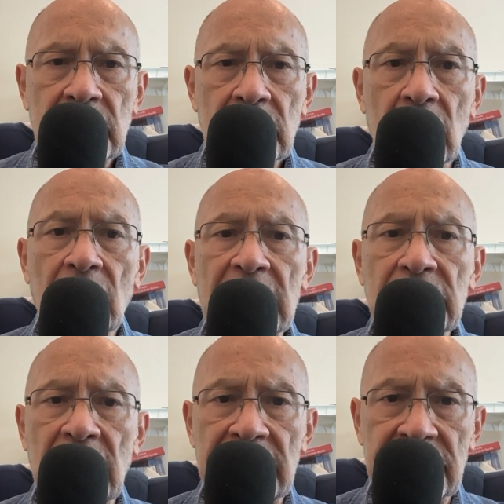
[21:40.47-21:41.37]

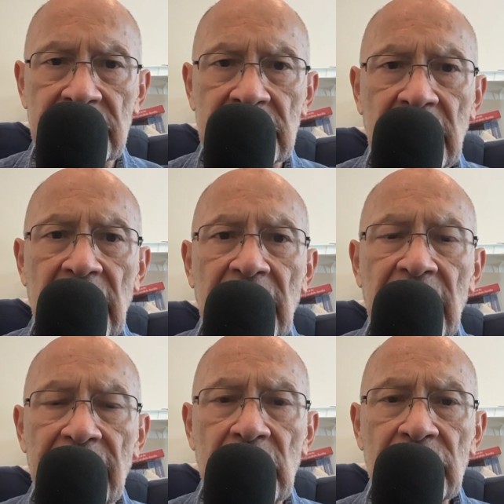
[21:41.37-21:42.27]
Congratulations.
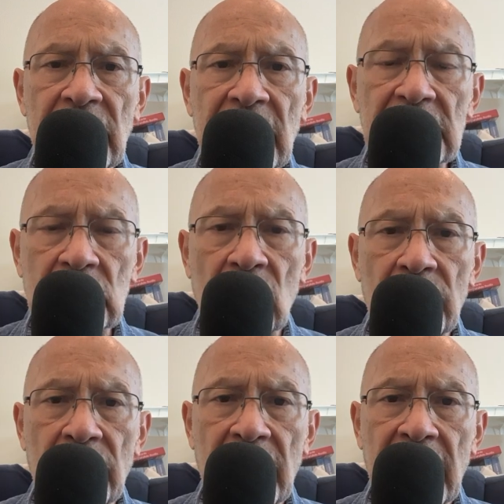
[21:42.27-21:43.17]
If you think it's over
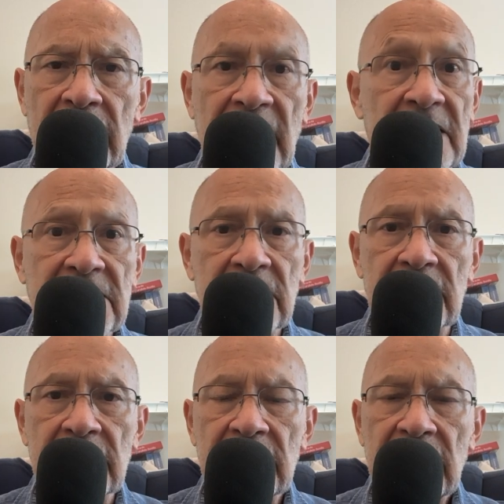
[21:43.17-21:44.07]
your head, it isn't.
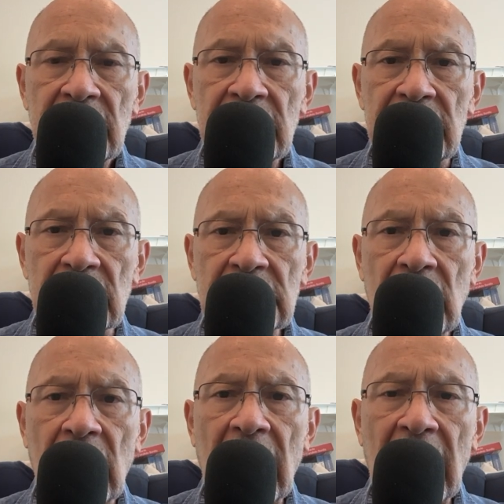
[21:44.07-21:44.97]
Just
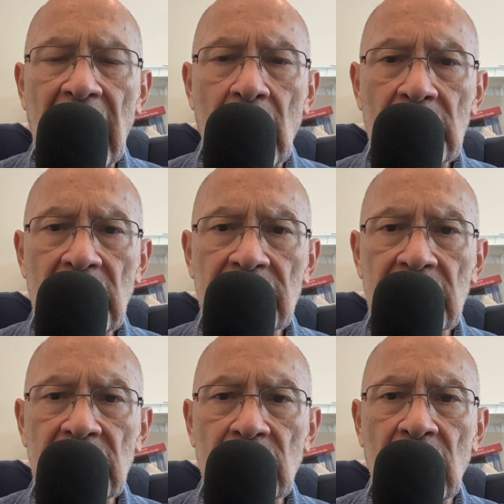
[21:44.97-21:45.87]
claw out of the
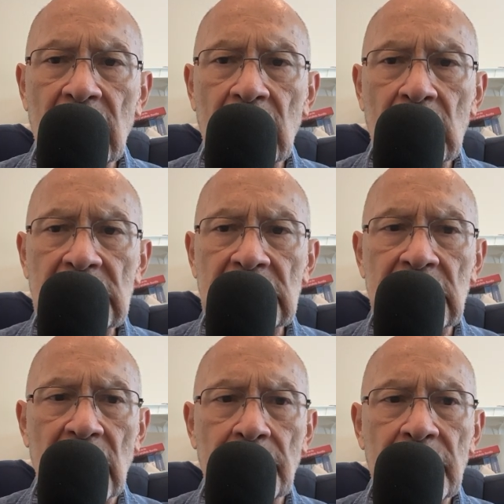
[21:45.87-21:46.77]
truckloads
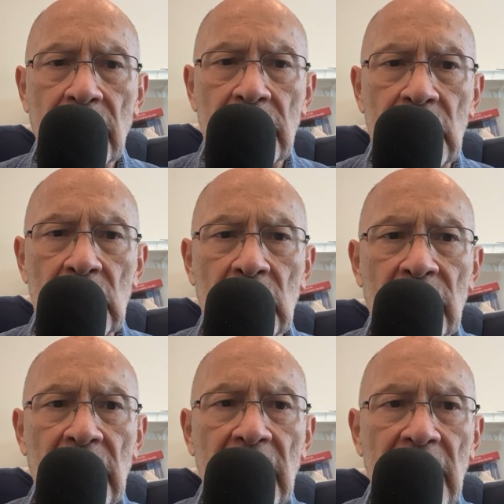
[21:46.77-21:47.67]
dumped on you
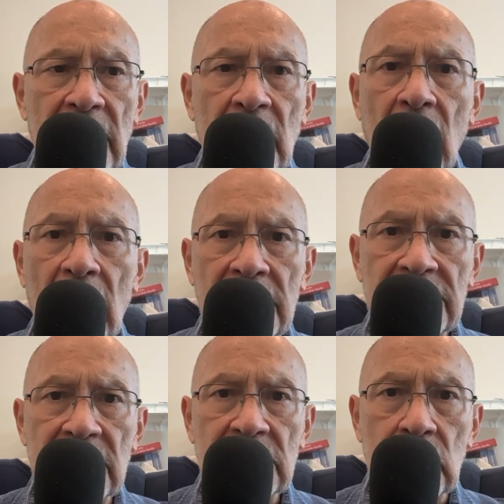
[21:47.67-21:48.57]
in college
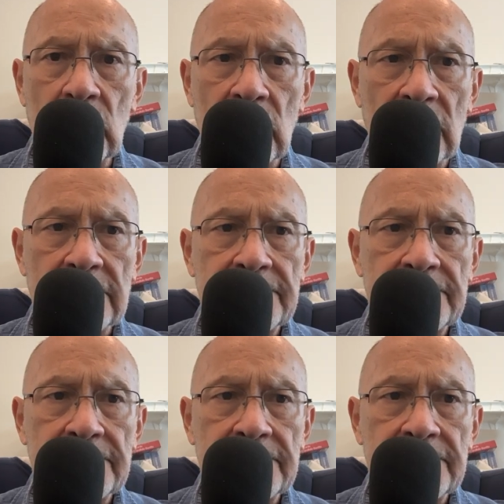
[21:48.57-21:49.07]
and school.